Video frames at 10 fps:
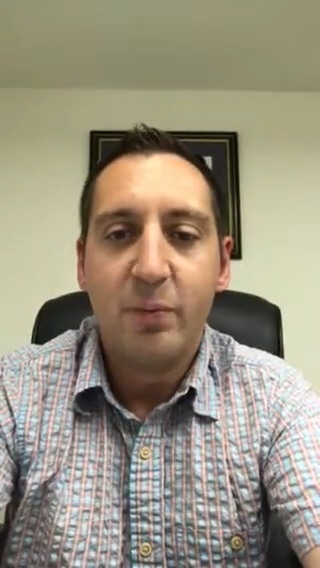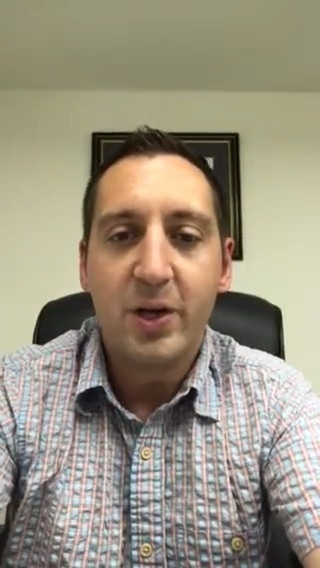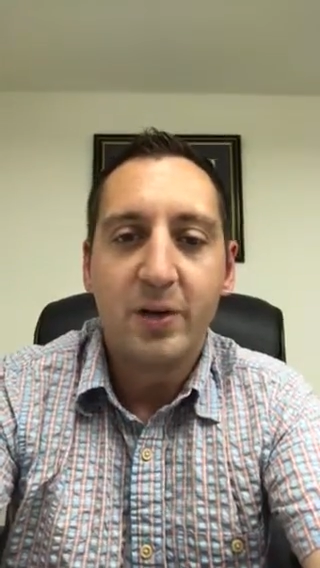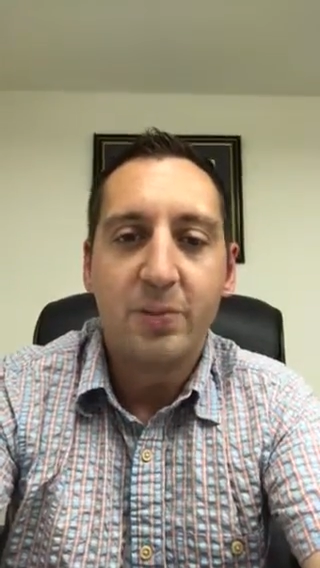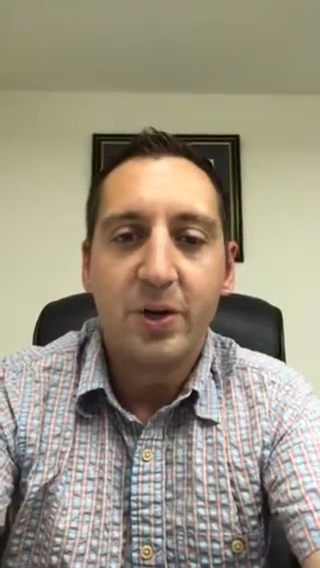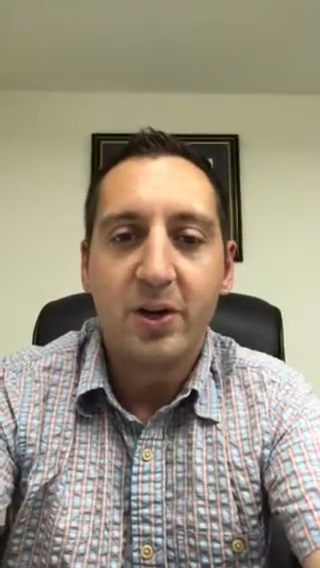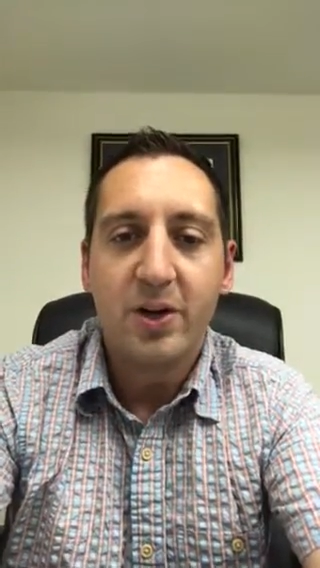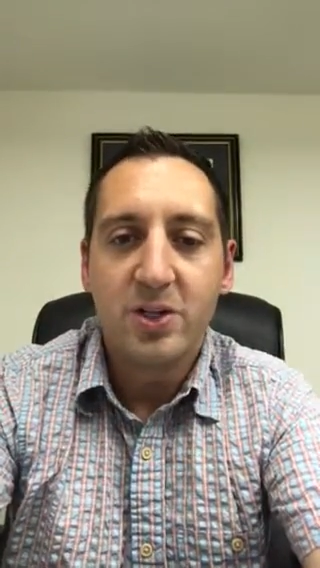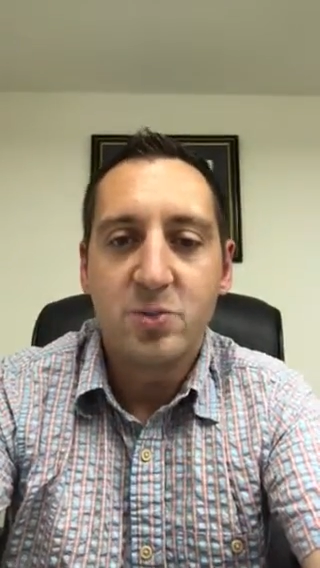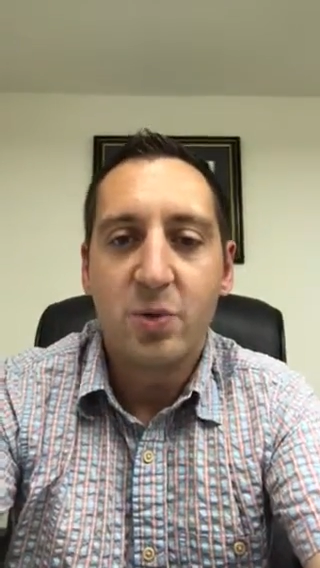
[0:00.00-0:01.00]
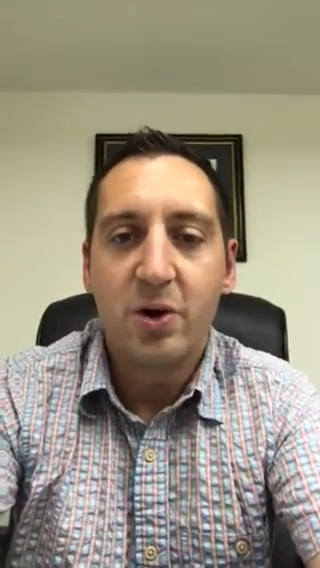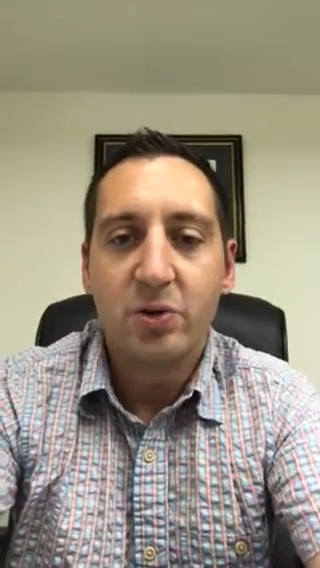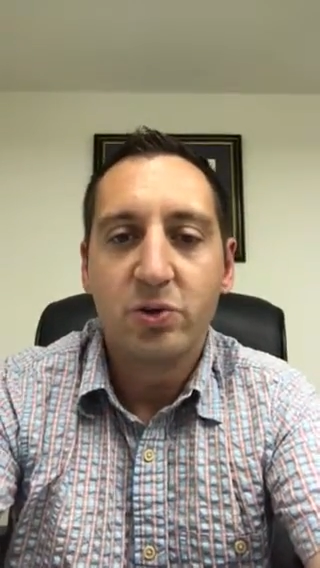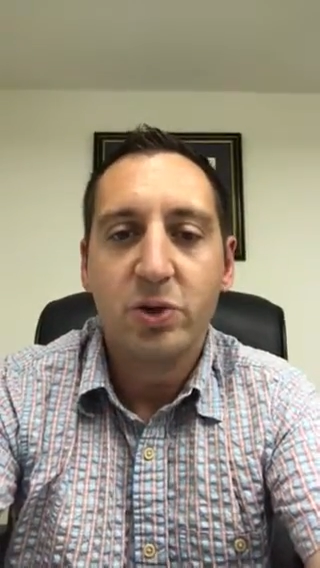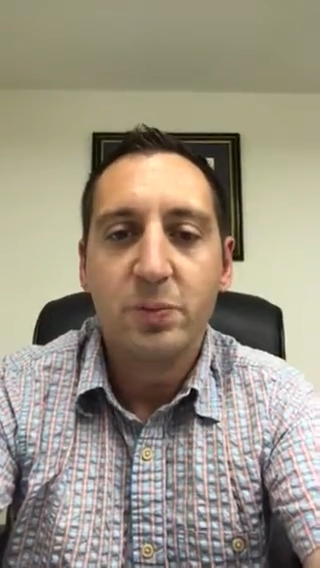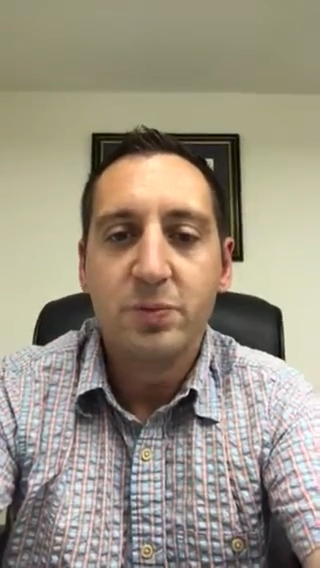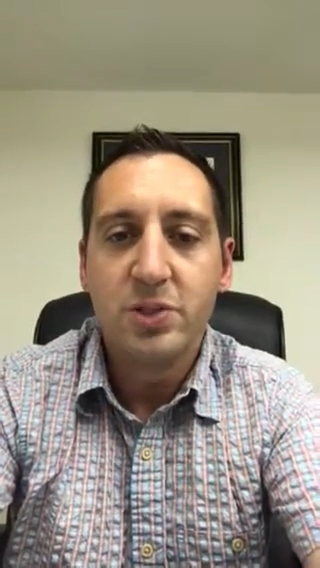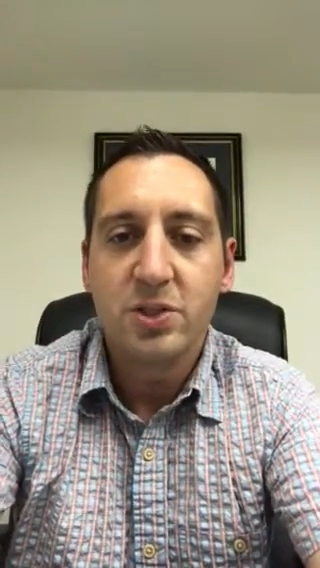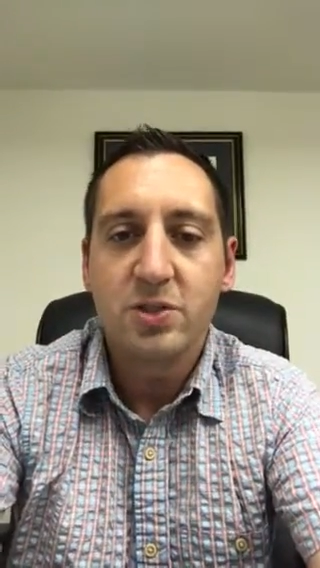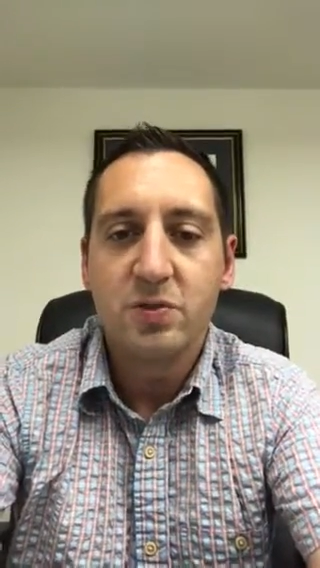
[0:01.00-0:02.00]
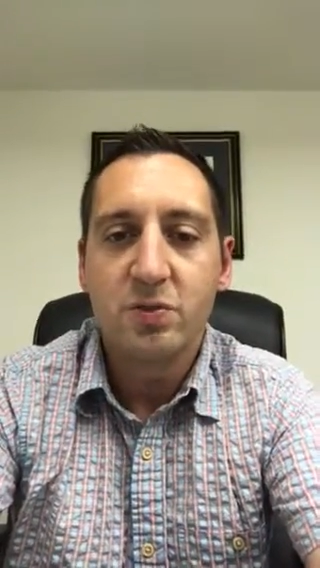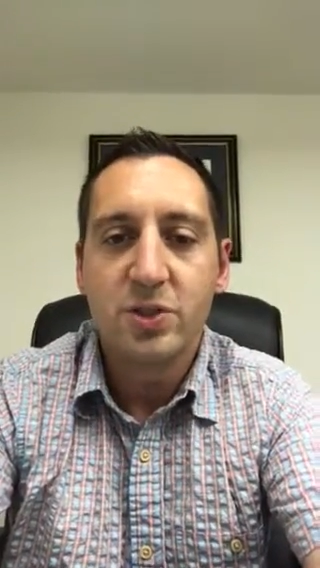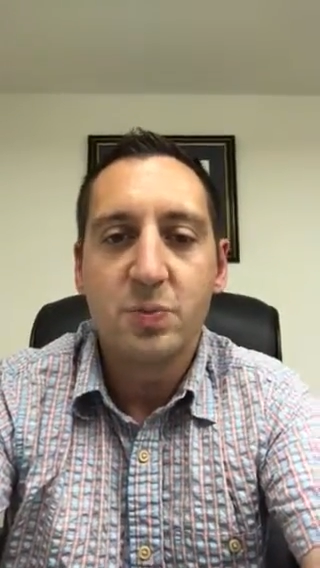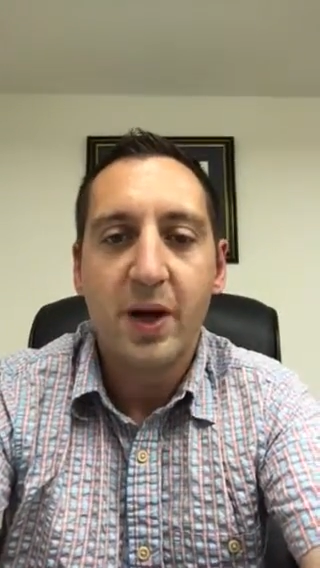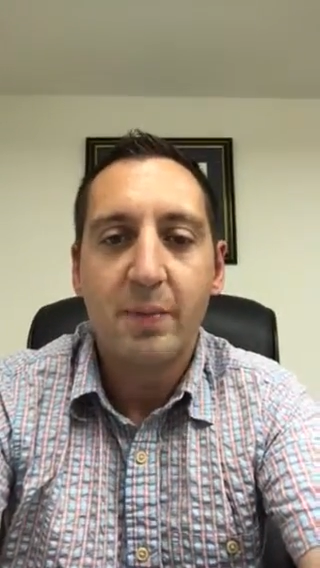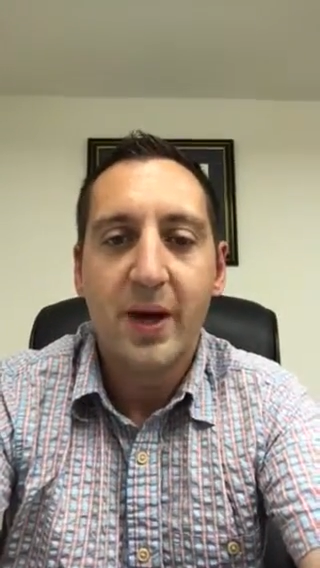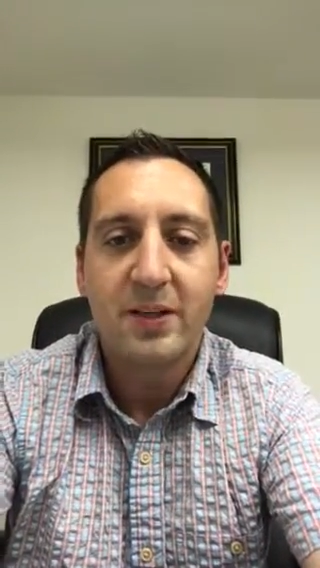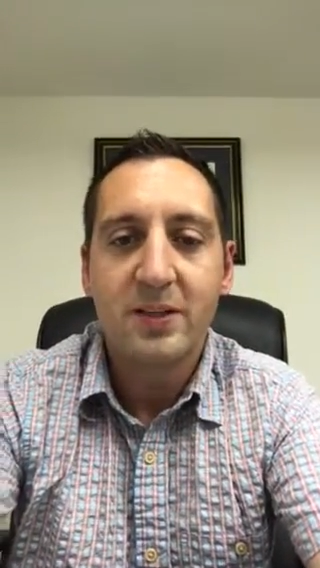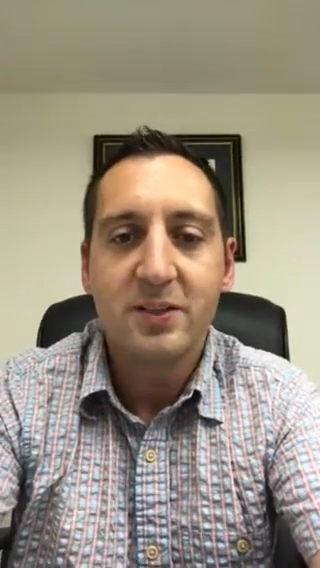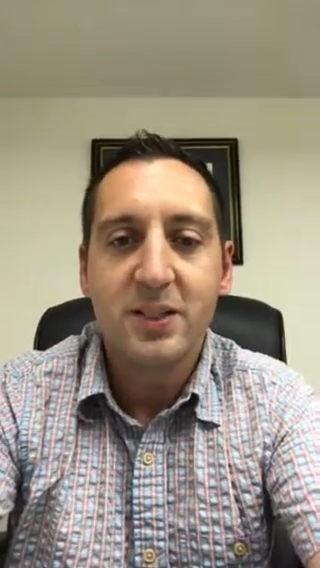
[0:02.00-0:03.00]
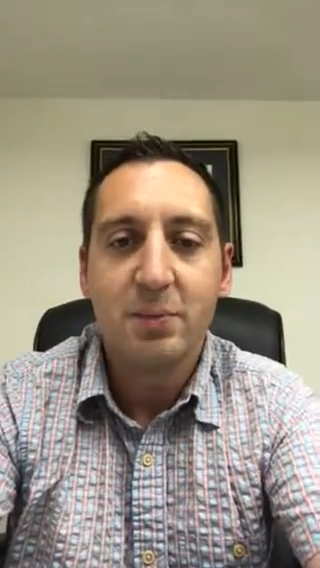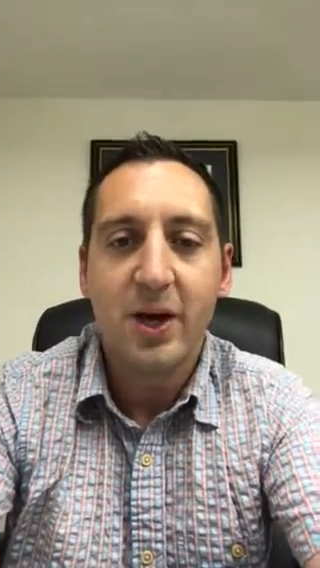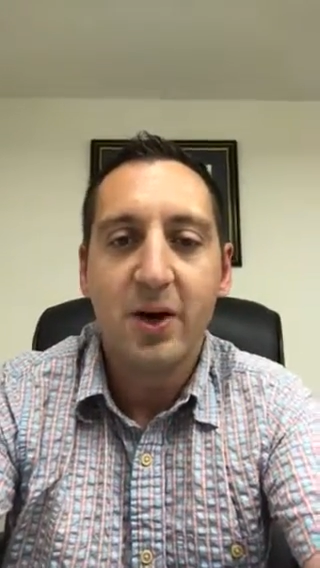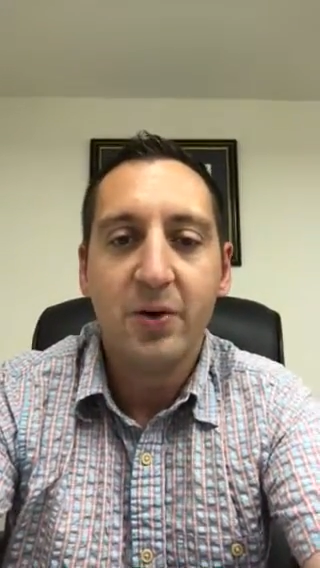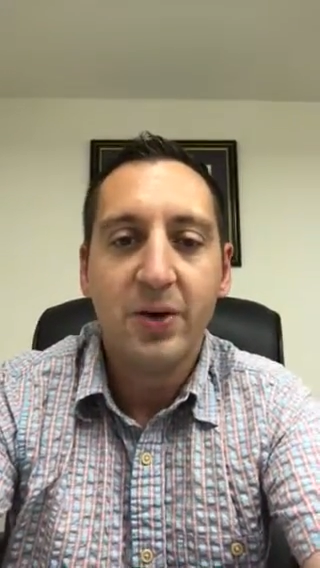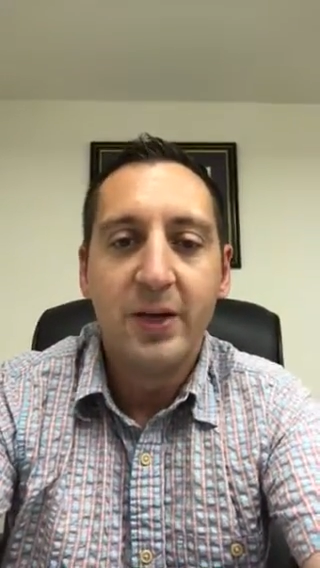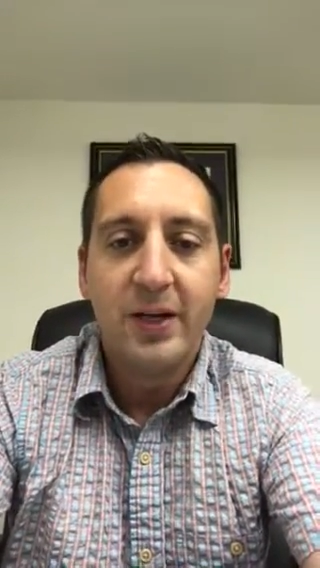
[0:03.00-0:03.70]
We can put on a small group. Just respond back to this email.